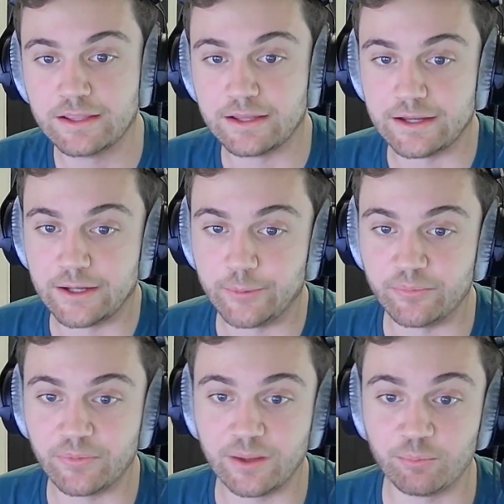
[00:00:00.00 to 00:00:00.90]

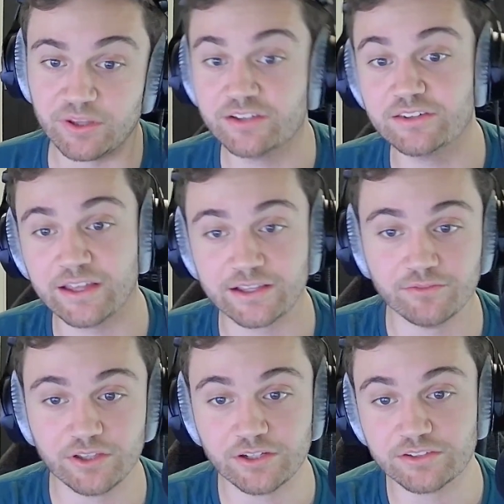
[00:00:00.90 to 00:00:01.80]
And because of that
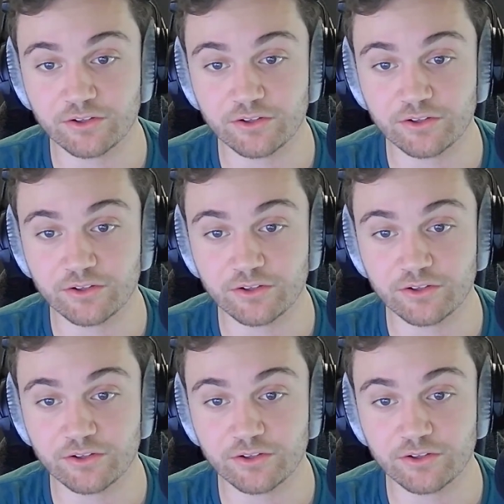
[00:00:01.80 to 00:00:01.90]
convenience,